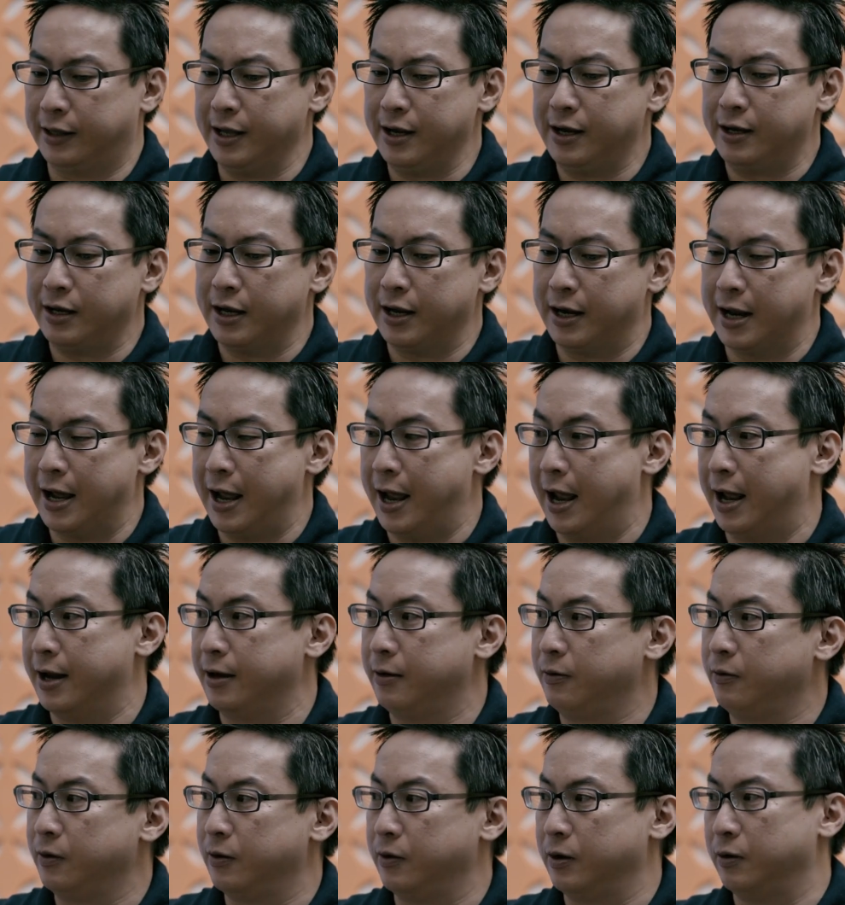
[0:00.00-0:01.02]
I think in the
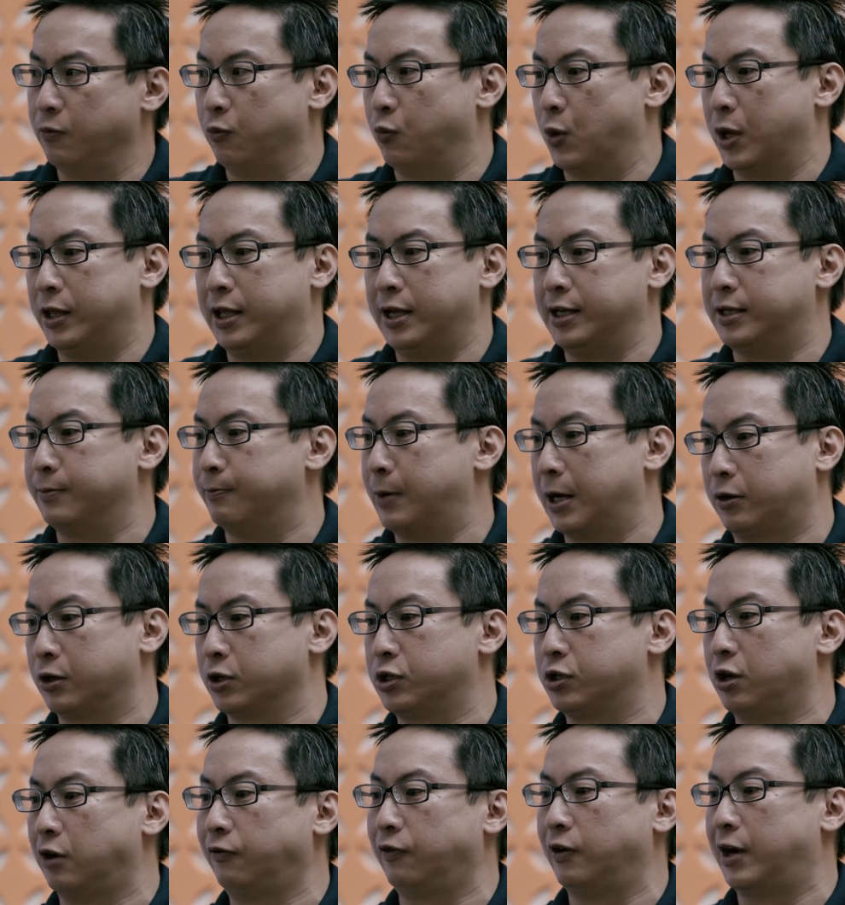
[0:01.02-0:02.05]
end, whether it's
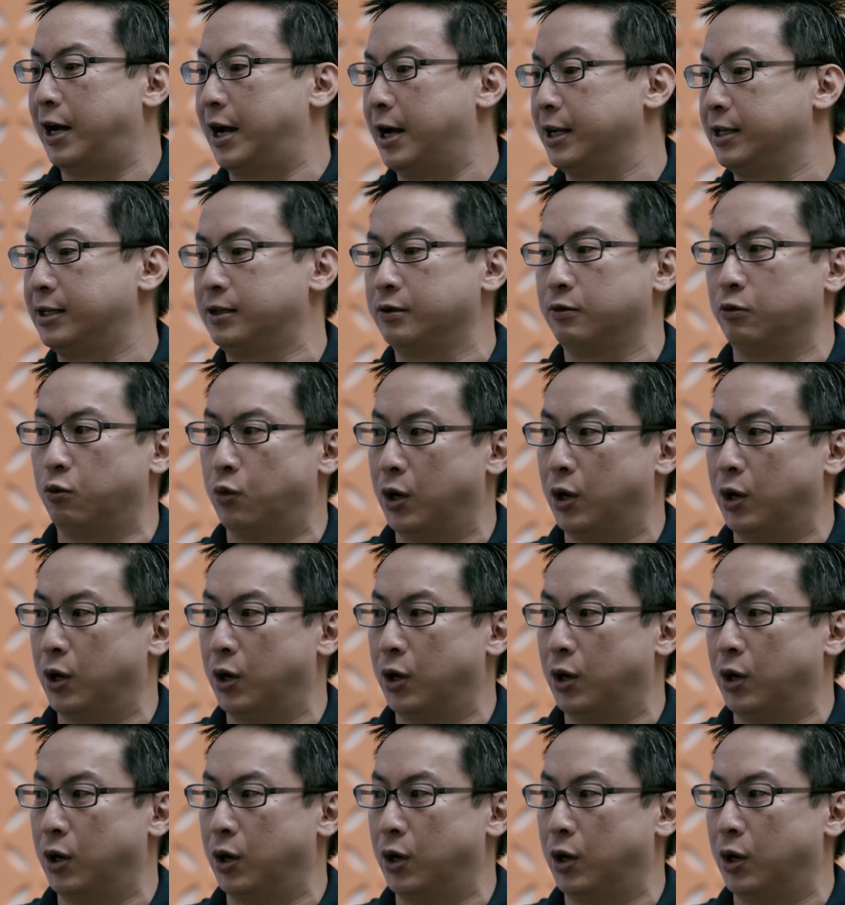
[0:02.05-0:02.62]
Microsoft or us,